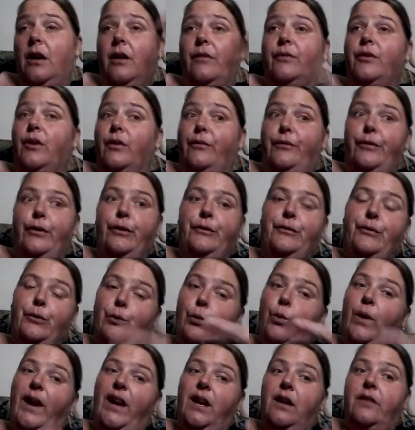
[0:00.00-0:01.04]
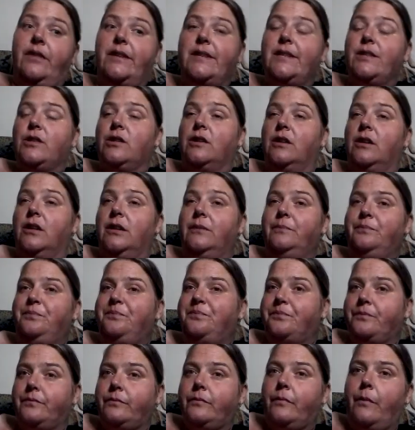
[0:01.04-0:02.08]
got food for a week this time.
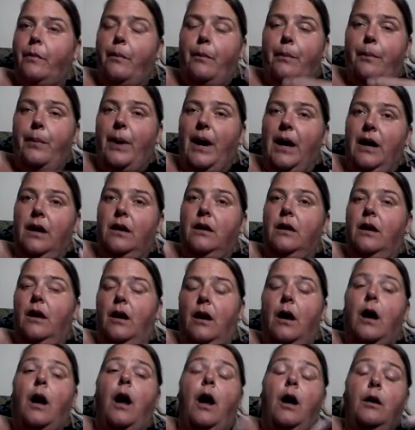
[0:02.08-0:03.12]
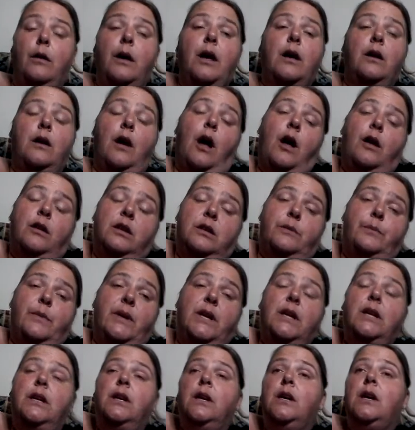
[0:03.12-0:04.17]
But I'll
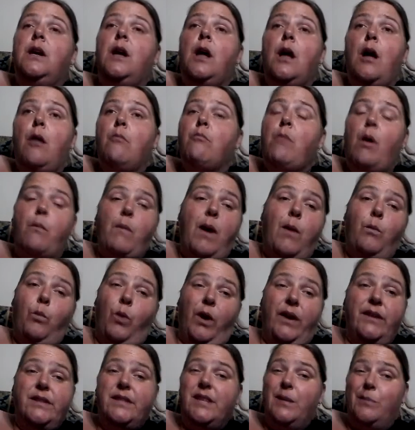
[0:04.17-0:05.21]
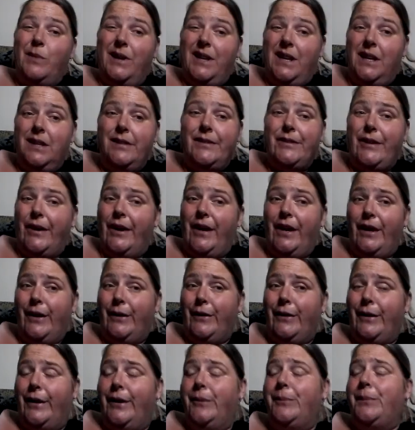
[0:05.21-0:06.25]
admit, my mum won't see my kids go
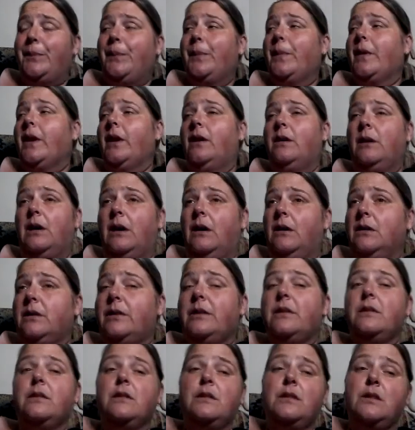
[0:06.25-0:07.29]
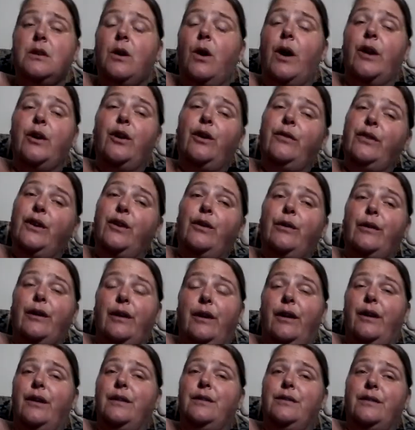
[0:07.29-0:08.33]
hungry. So I know they're not
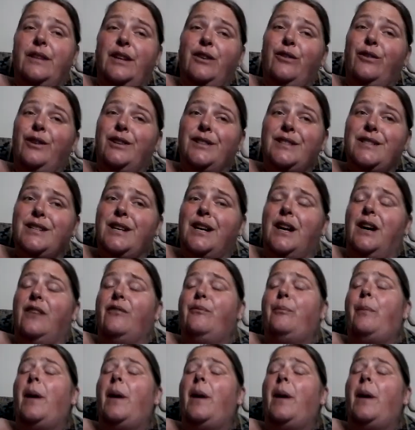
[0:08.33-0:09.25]
going to starve.